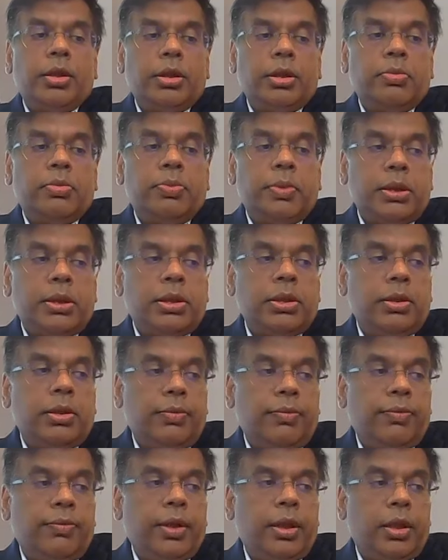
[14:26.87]

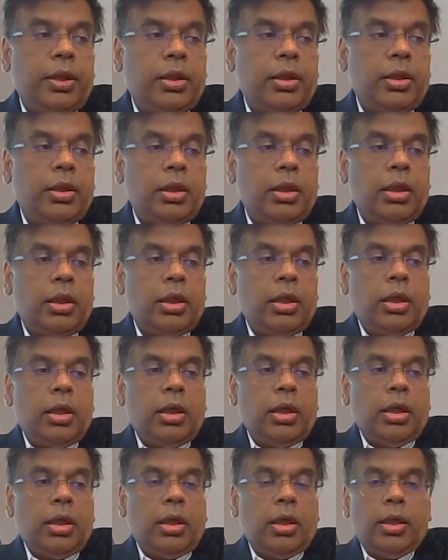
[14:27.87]
specific
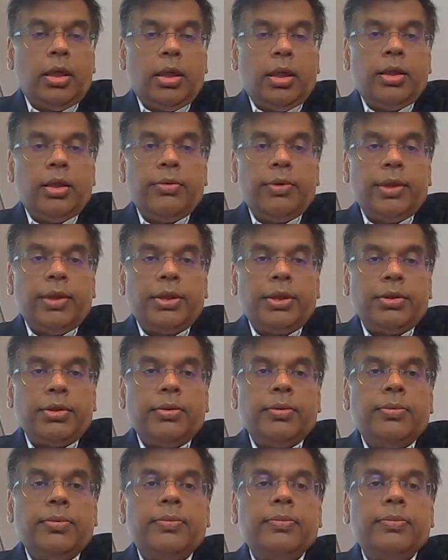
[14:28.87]
uh, innovation.